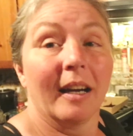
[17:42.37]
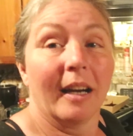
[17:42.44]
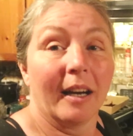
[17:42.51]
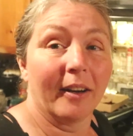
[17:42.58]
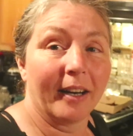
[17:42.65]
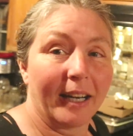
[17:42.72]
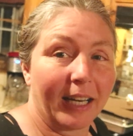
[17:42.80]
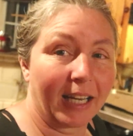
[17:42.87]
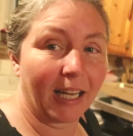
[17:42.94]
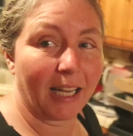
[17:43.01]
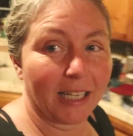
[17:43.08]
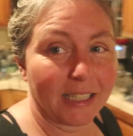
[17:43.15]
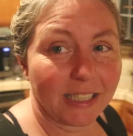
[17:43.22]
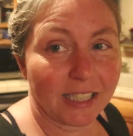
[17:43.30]
Alrighty
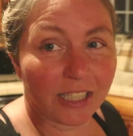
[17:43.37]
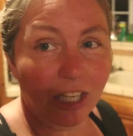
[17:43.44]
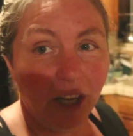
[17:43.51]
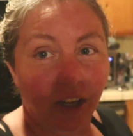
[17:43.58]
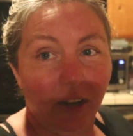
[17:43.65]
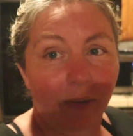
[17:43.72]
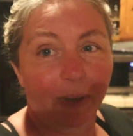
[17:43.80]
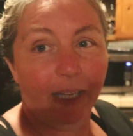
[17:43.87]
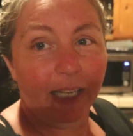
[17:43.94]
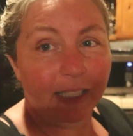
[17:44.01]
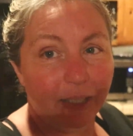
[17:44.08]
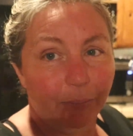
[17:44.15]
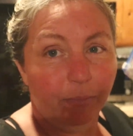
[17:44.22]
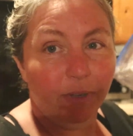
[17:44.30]
guys, so we got
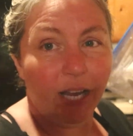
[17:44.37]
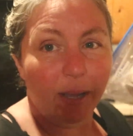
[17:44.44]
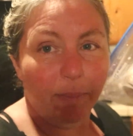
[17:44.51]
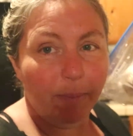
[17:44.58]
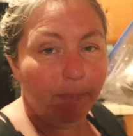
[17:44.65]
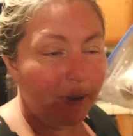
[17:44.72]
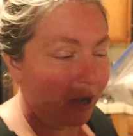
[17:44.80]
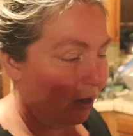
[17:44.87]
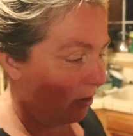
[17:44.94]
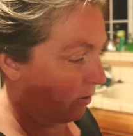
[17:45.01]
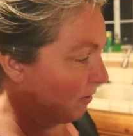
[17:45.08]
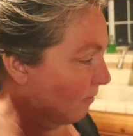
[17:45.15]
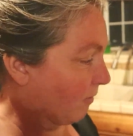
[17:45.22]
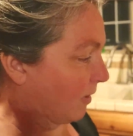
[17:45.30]
some rabbit
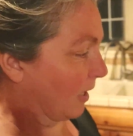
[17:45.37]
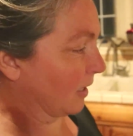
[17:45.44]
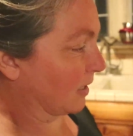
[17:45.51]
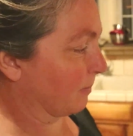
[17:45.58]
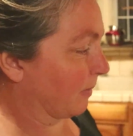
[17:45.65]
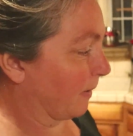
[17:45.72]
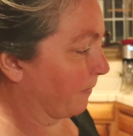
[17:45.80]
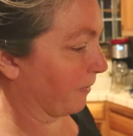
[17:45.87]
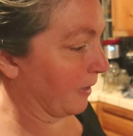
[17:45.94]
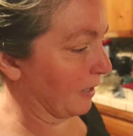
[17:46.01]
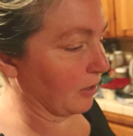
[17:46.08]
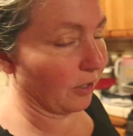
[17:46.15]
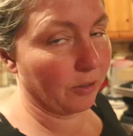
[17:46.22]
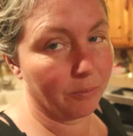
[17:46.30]
bone that's in my
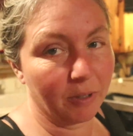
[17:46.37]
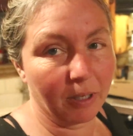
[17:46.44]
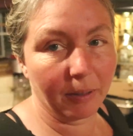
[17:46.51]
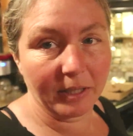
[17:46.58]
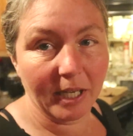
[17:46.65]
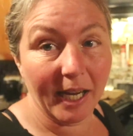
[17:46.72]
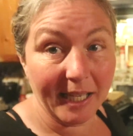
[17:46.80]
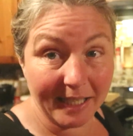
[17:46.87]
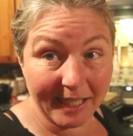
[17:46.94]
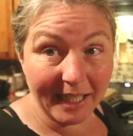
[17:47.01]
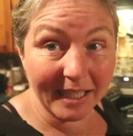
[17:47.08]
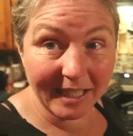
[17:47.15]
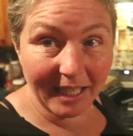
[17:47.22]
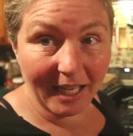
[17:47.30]
freezer. We're gonna toss
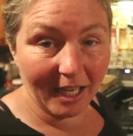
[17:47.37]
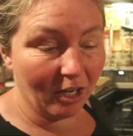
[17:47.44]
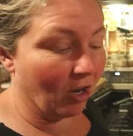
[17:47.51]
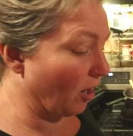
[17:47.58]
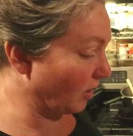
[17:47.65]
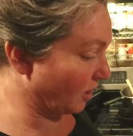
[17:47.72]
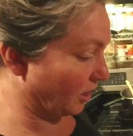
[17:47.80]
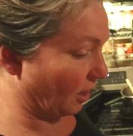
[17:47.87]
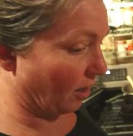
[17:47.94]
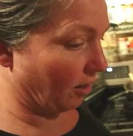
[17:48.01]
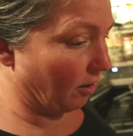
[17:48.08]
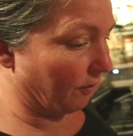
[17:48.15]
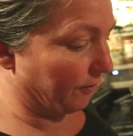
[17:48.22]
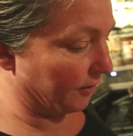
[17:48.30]
this in
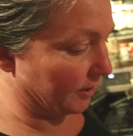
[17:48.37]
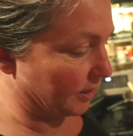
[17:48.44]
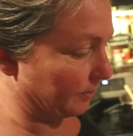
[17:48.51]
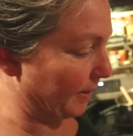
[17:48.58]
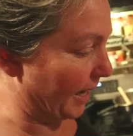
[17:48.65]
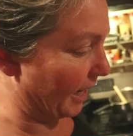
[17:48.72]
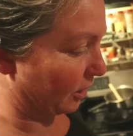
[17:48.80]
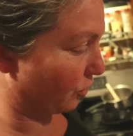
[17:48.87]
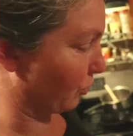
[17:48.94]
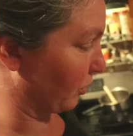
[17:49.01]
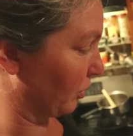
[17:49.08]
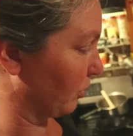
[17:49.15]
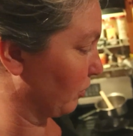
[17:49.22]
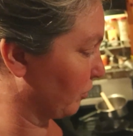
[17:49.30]
also for some
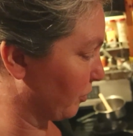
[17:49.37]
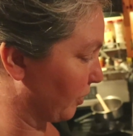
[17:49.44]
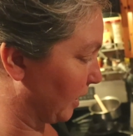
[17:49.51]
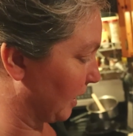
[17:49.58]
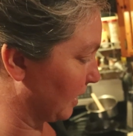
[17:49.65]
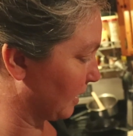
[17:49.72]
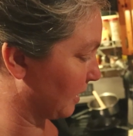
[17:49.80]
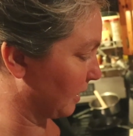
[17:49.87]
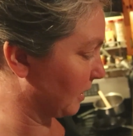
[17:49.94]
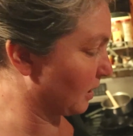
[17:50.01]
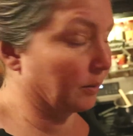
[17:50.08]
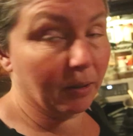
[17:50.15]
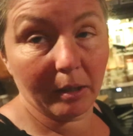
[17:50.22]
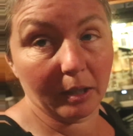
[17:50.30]
extra nutrients. It's
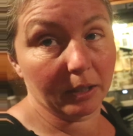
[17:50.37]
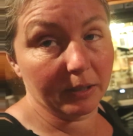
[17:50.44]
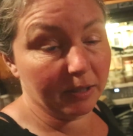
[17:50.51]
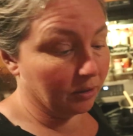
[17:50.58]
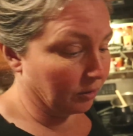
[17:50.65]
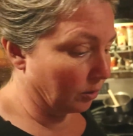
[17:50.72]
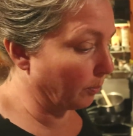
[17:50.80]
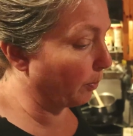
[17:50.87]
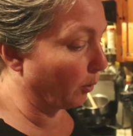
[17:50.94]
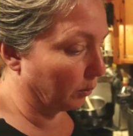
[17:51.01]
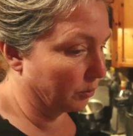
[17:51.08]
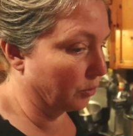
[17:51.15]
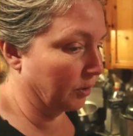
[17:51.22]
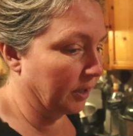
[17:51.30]
considered a
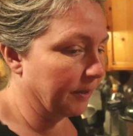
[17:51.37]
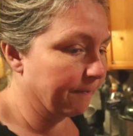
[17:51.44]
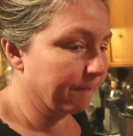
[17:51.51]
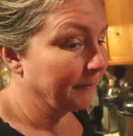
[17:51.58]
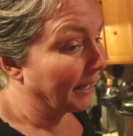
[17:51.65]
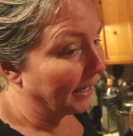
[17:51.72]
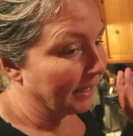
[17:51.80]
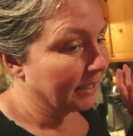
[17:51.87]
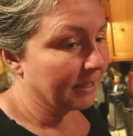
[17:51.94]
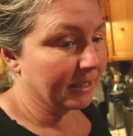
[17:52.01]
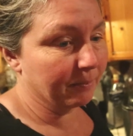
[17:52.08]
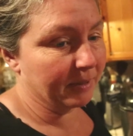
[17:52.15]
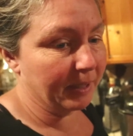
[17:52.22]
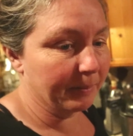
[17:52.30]
poultry.
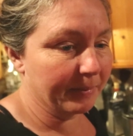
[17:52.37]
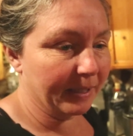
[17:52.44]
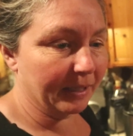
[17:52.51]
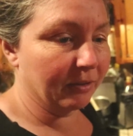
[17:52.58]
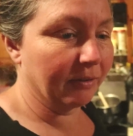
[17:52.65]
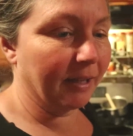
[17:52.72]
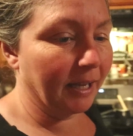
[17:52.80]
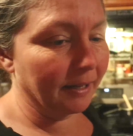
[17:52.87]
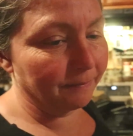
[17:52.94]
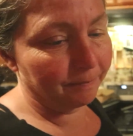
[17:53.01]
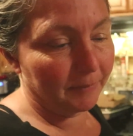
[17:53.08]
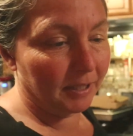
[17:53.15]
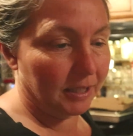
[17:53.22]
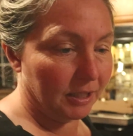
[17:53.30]
Sometimes I do that.
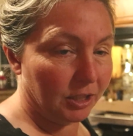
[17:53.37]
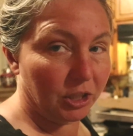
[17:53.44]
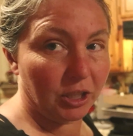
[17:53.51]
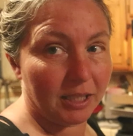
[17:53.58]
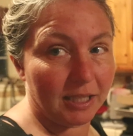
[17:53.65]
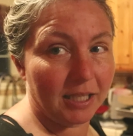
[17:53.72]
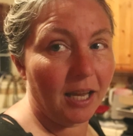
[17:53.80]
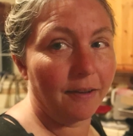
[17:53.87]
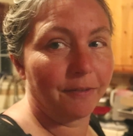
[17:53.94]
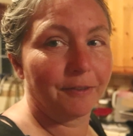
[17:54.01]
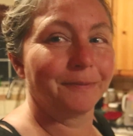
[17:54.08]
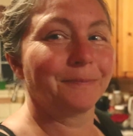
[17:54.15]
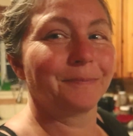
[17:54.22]
It's good stuff.